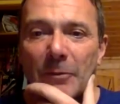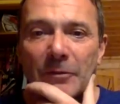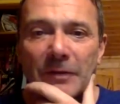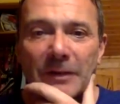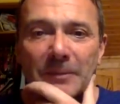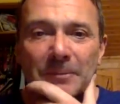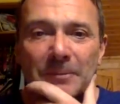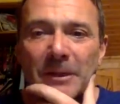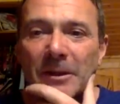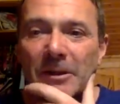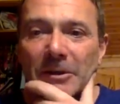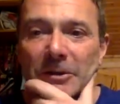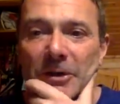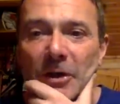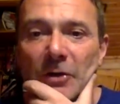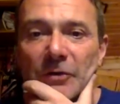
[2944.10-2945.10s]
with it,
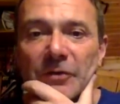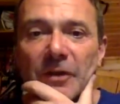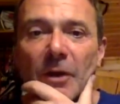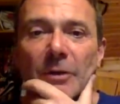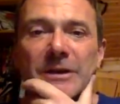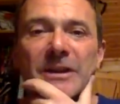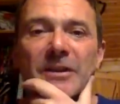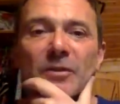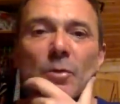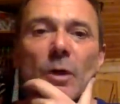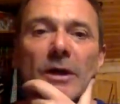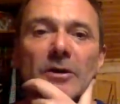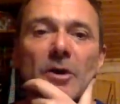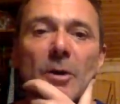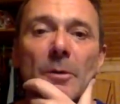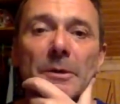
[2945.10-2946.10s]
you know. So it is
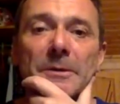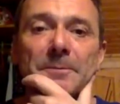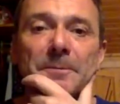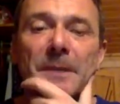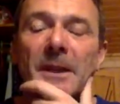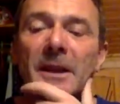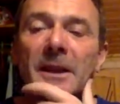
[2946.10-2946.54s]
quite common.